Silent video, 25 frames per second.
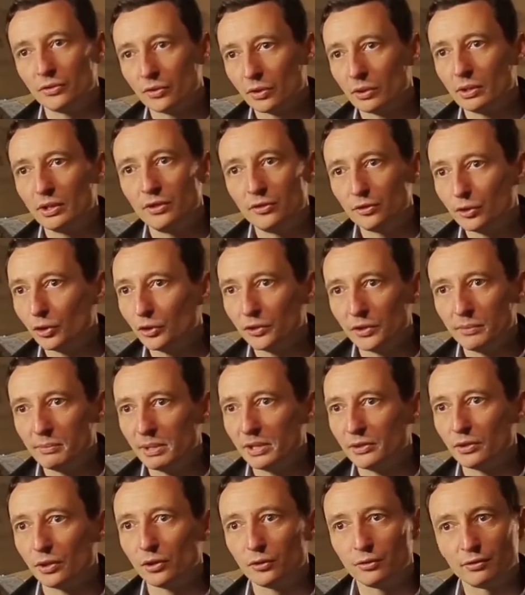it's only 30
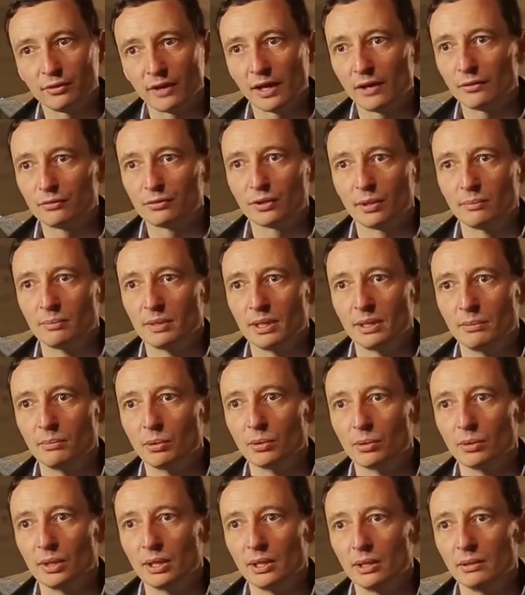meters far from Les
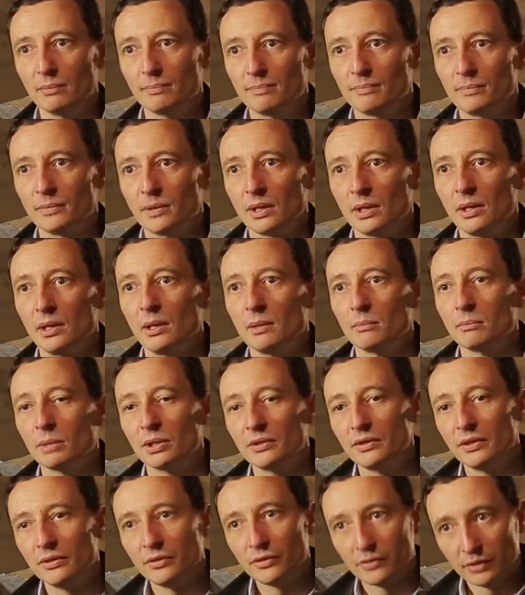Brûlés.
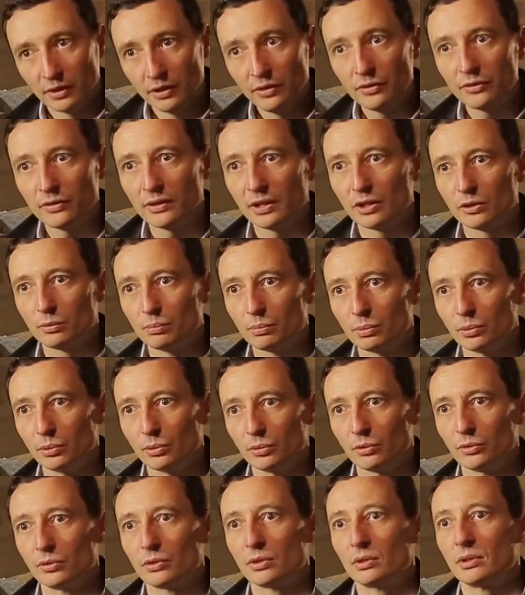But it's east
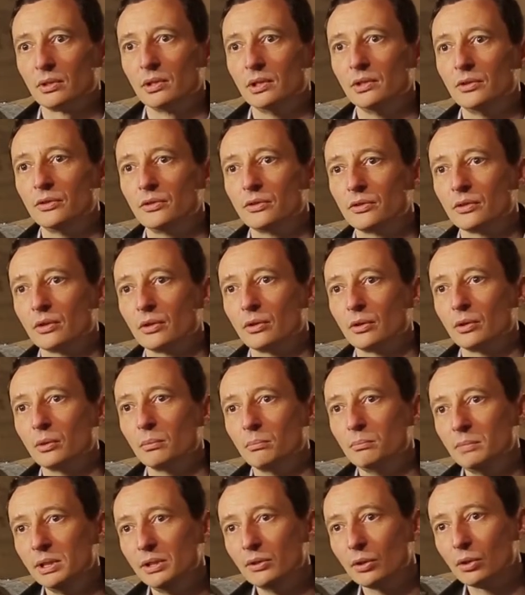exposed. It's
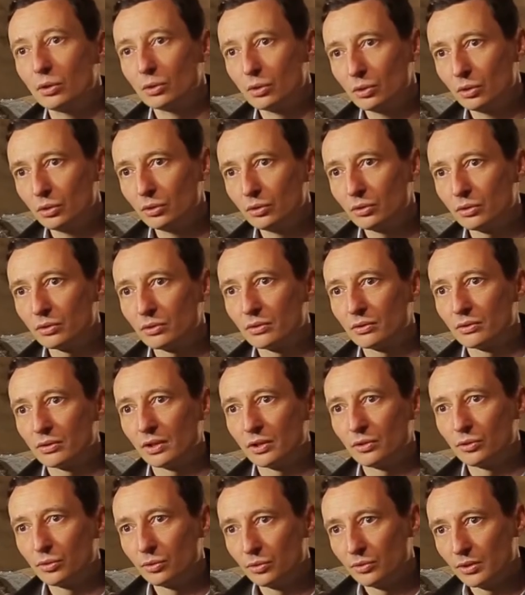middle coast,
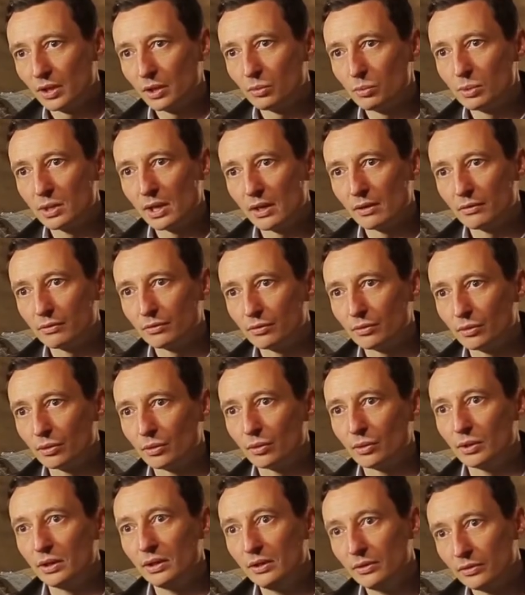that's to say we
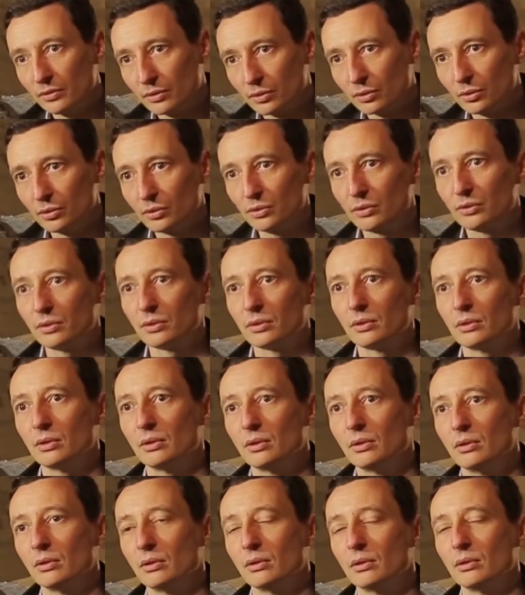have east coast
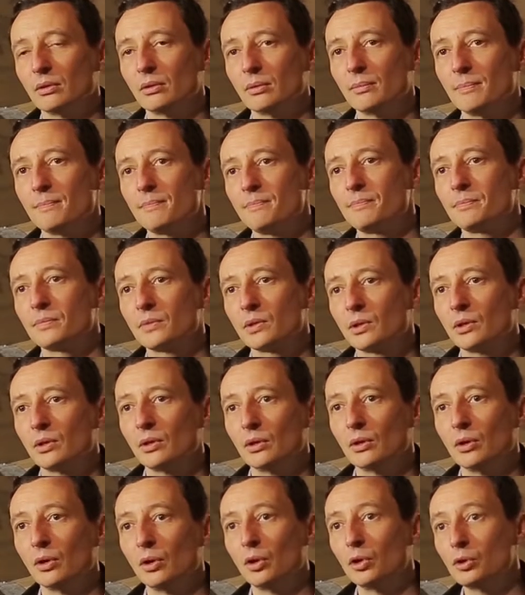
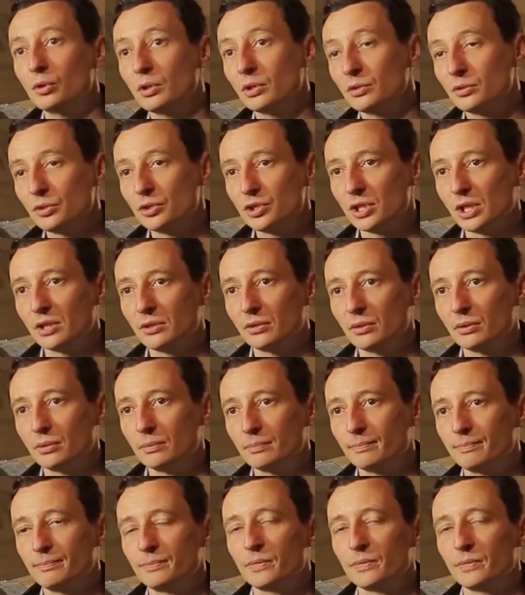around the Château.